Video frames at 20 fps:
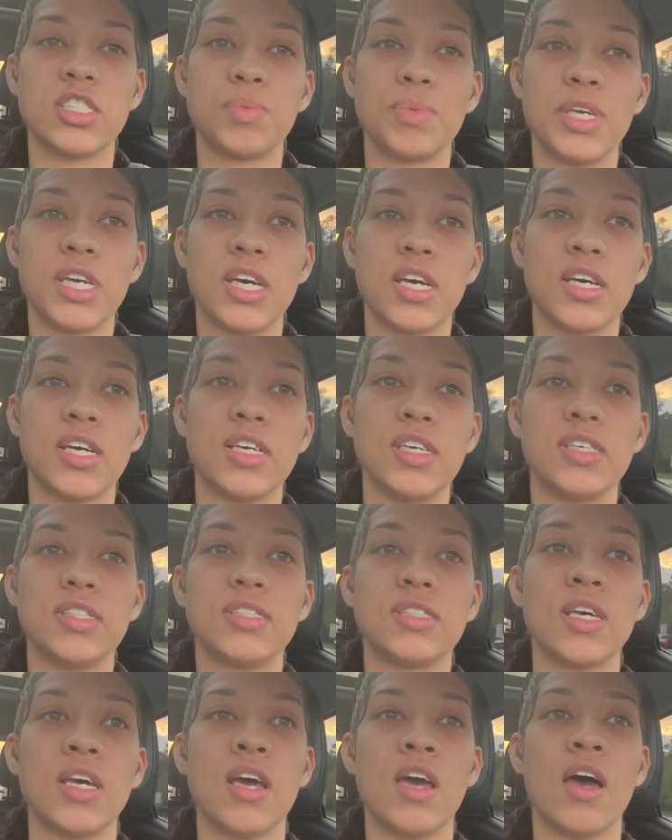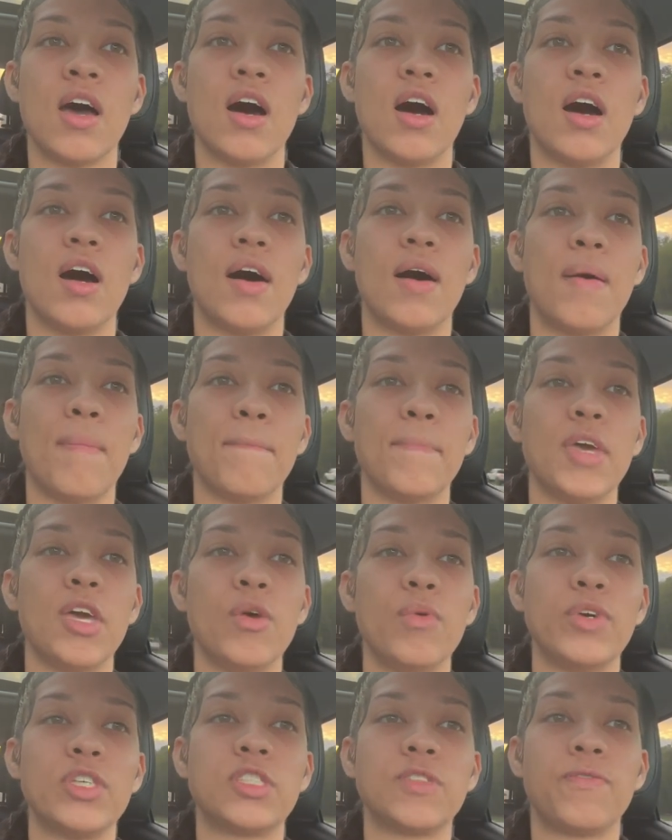because um, it
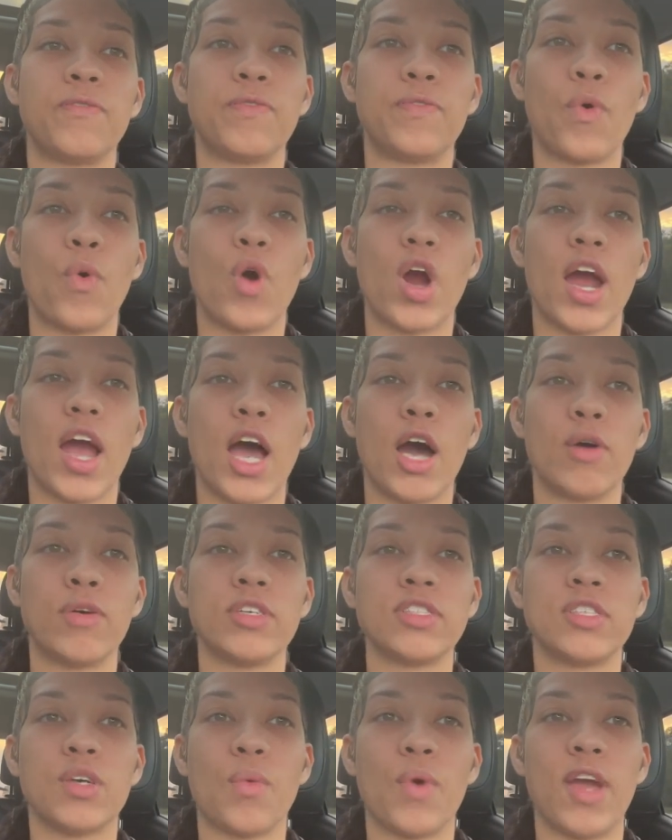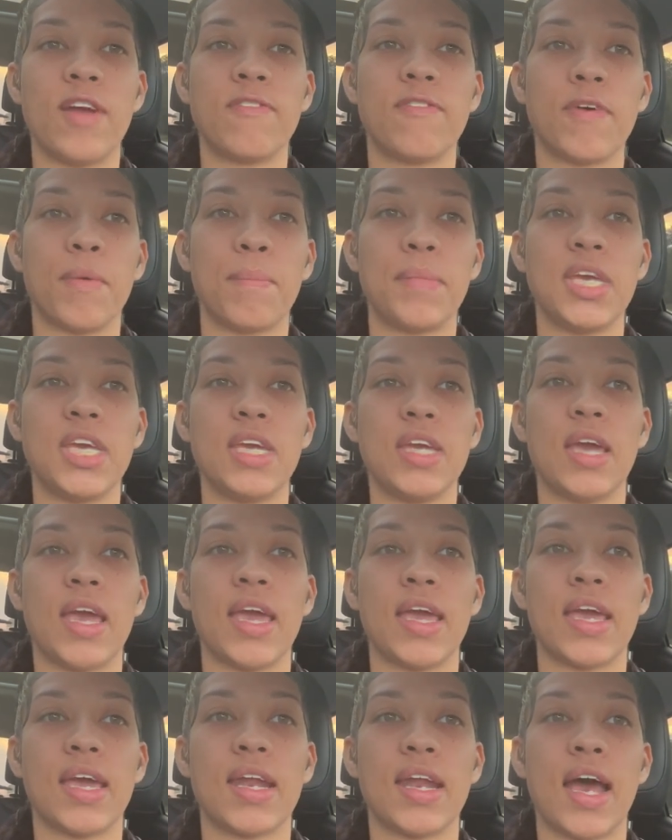was four hours away from
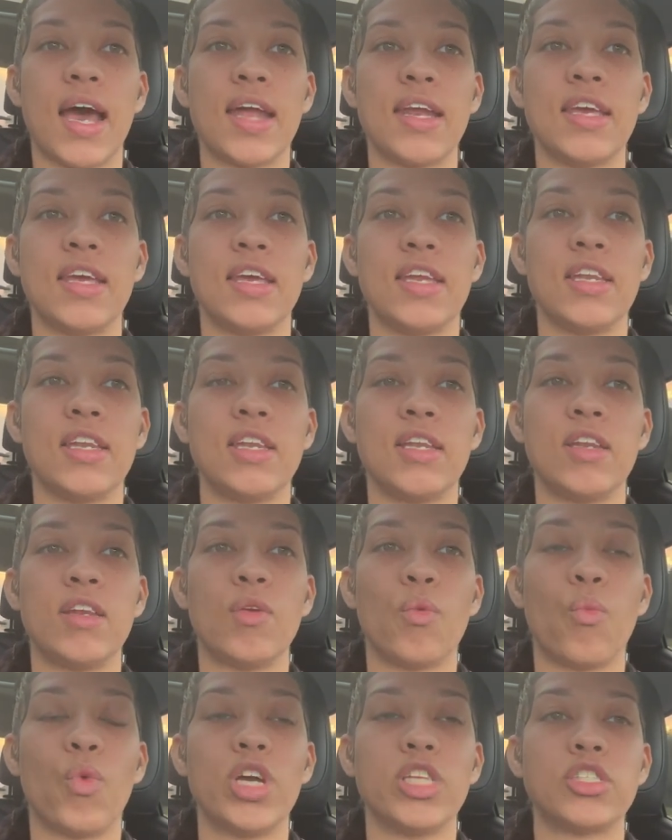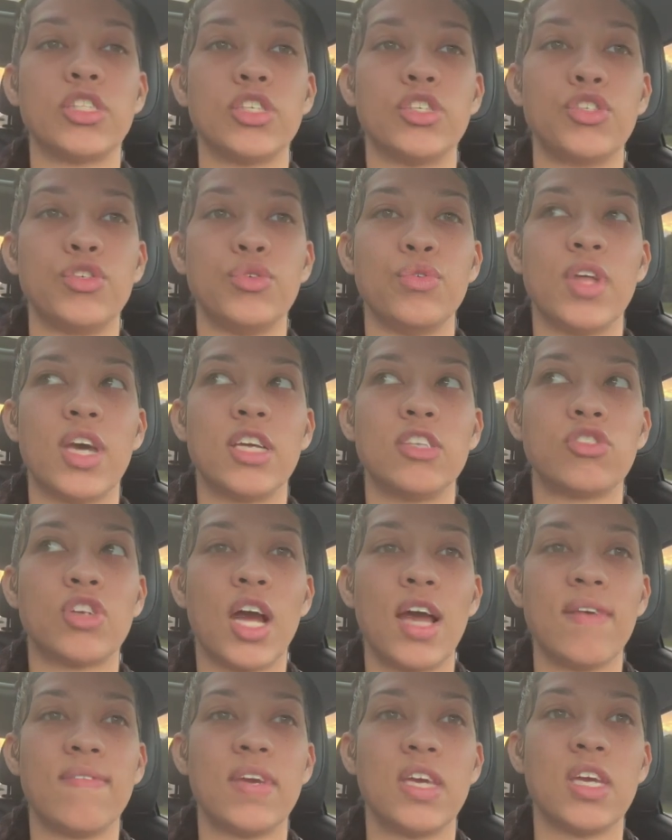me and I didn't want to do that
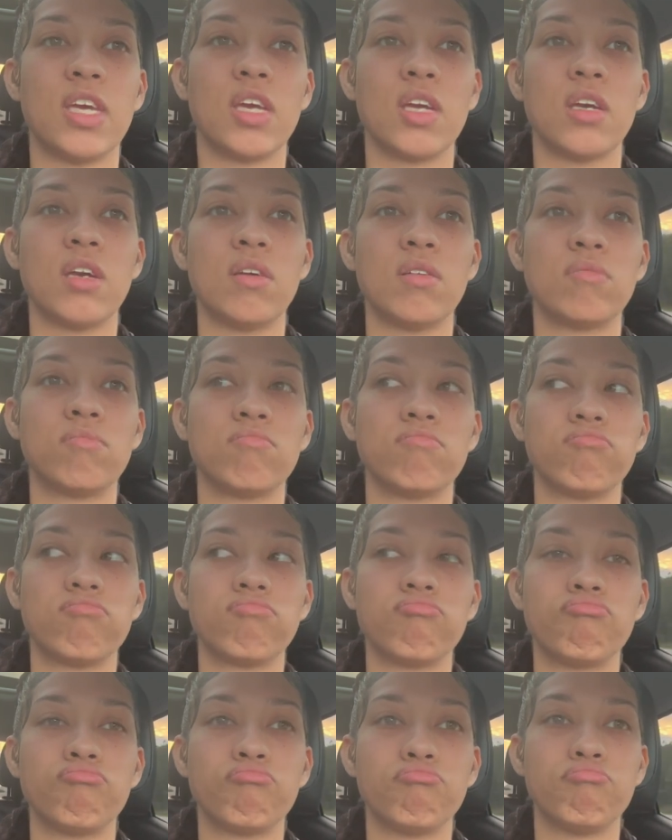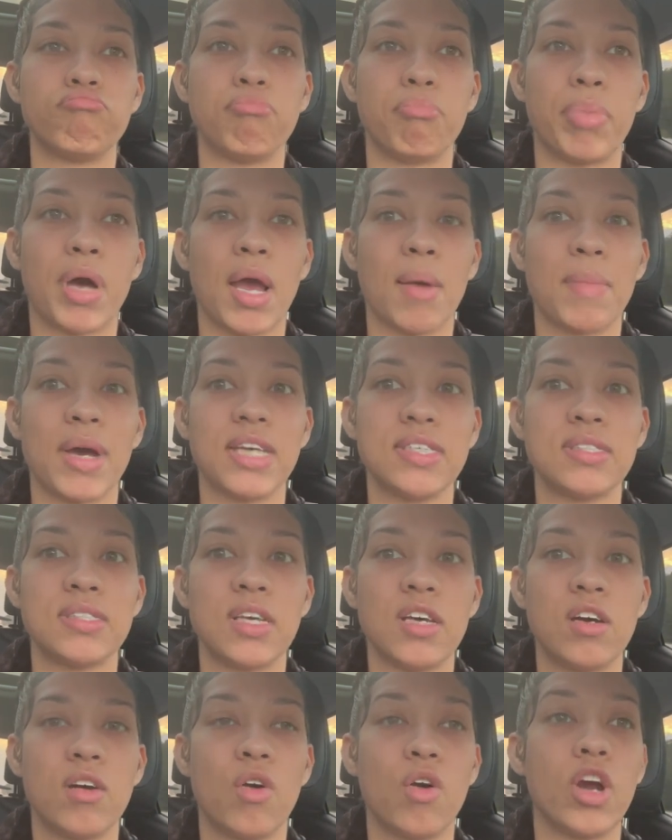driving by
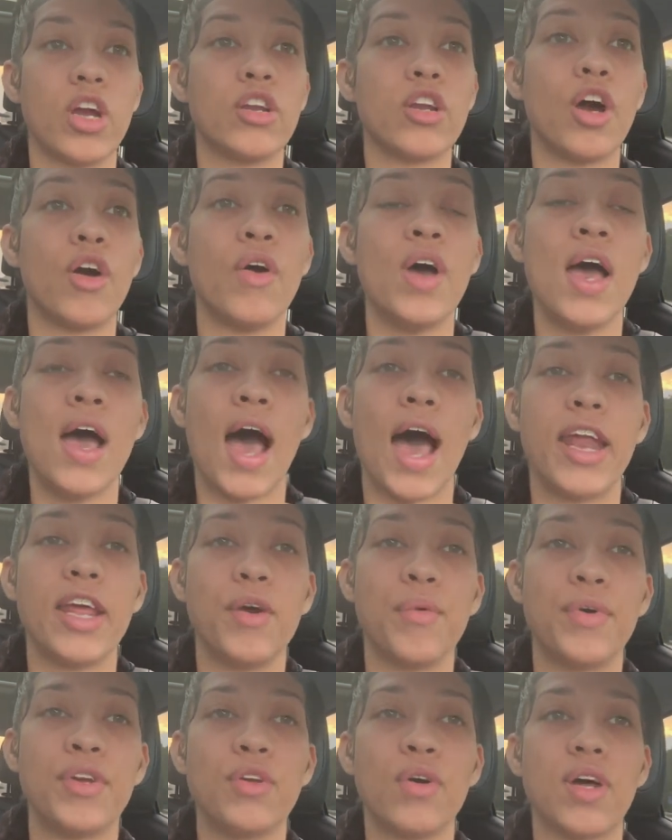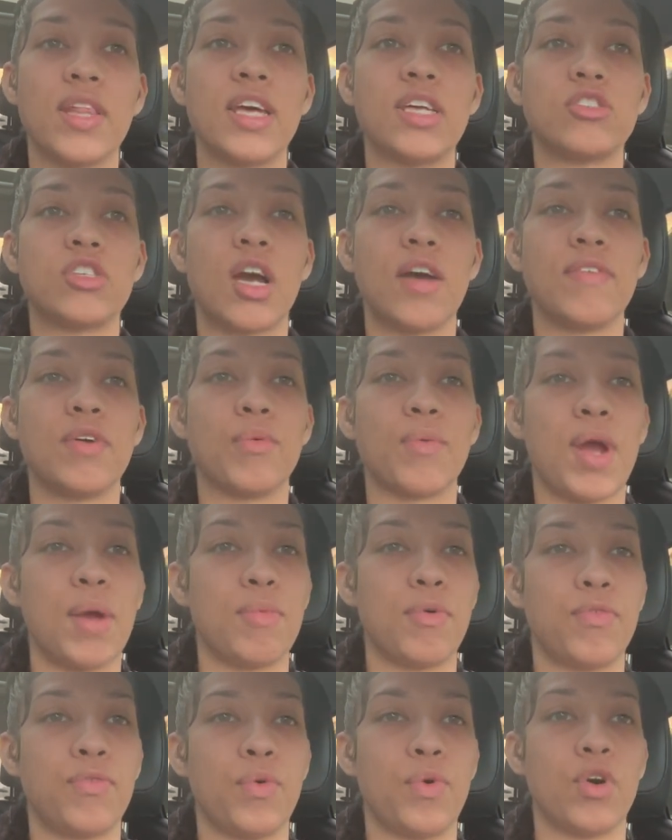myself. Or no, I didn't want to do all that driving right
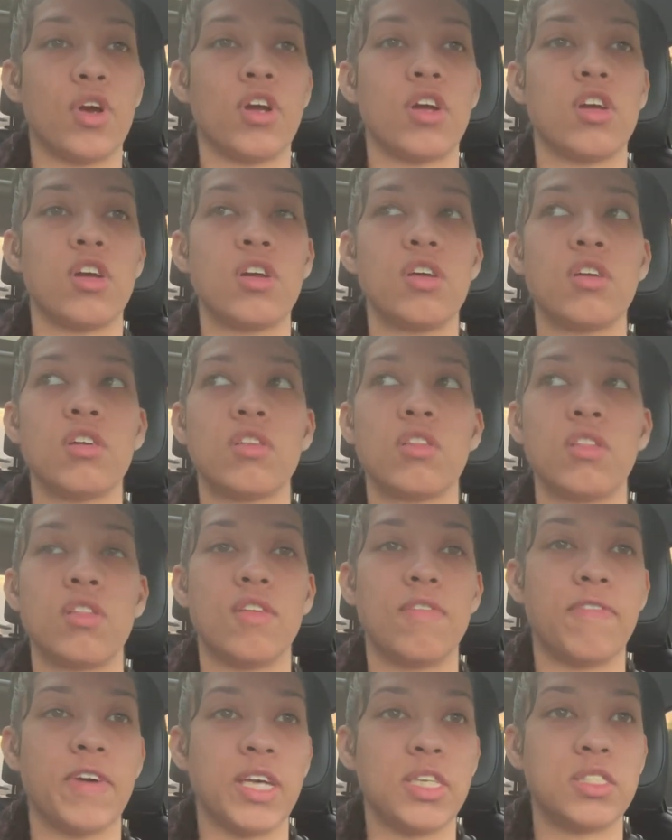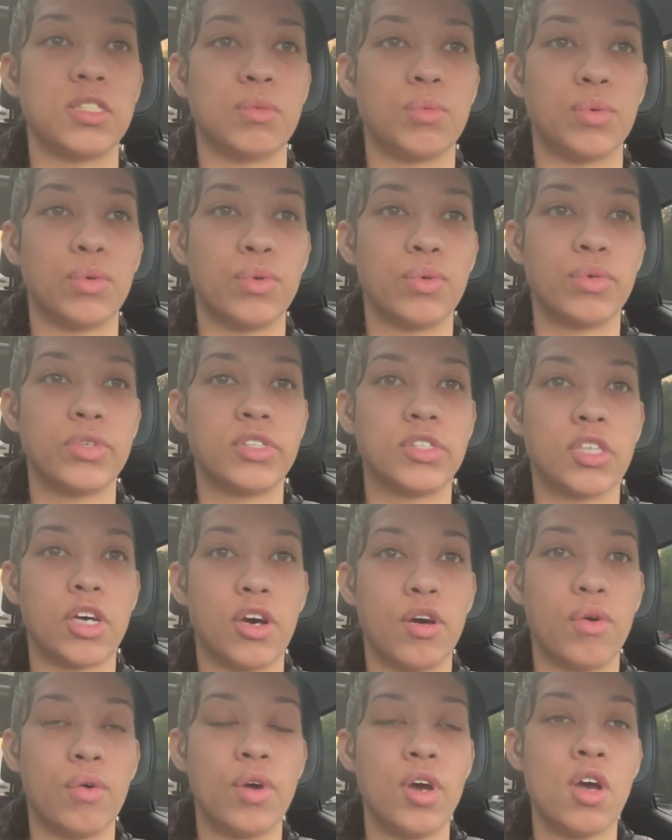before the festival.
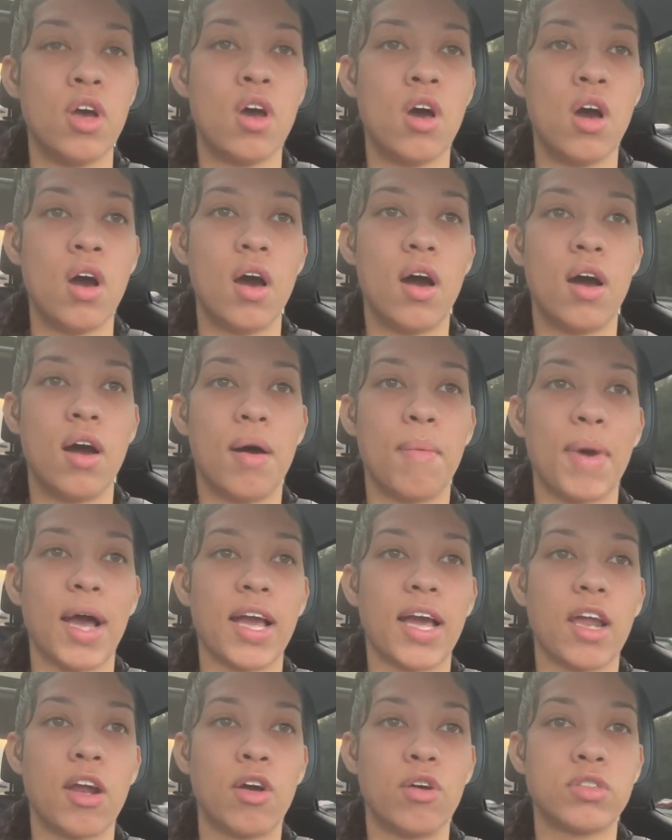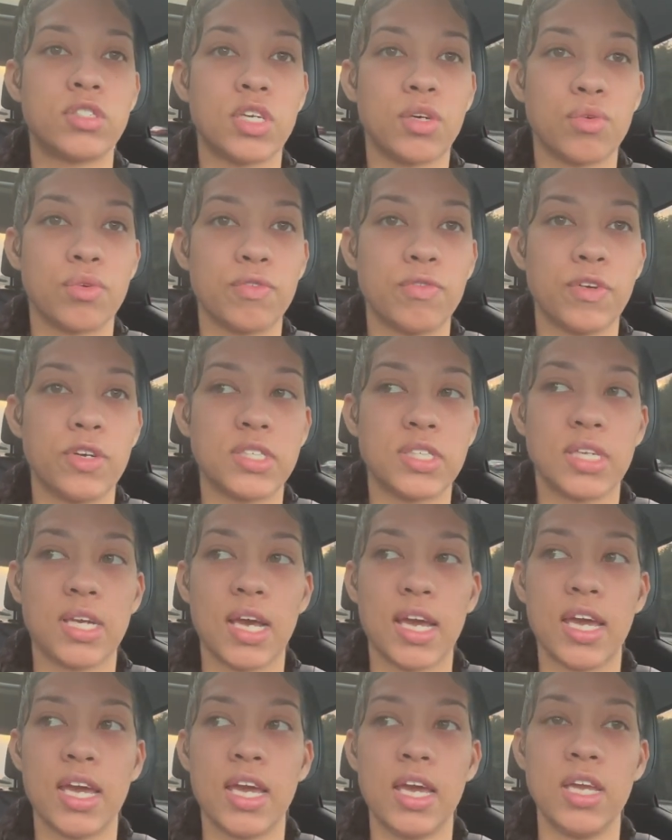So um, I got a hotel room for
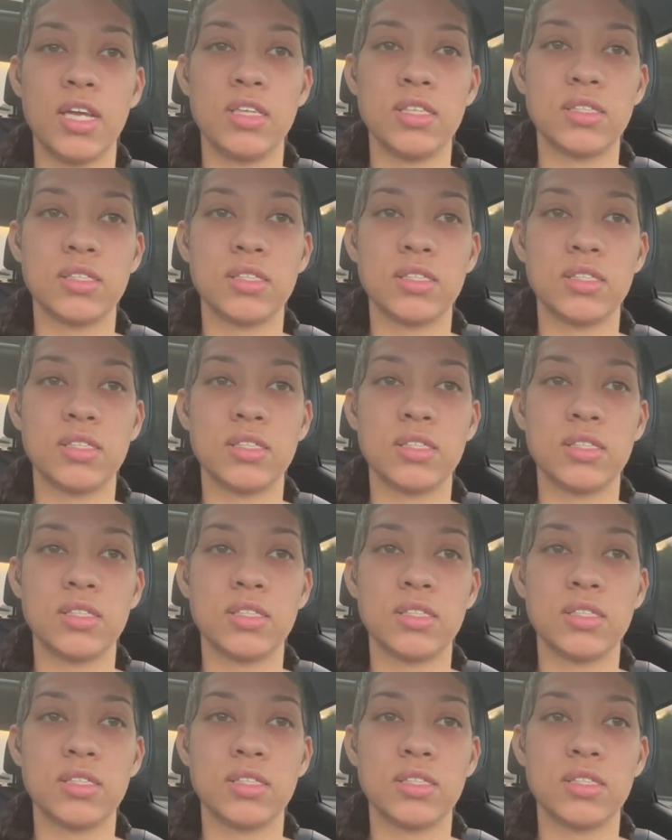tonight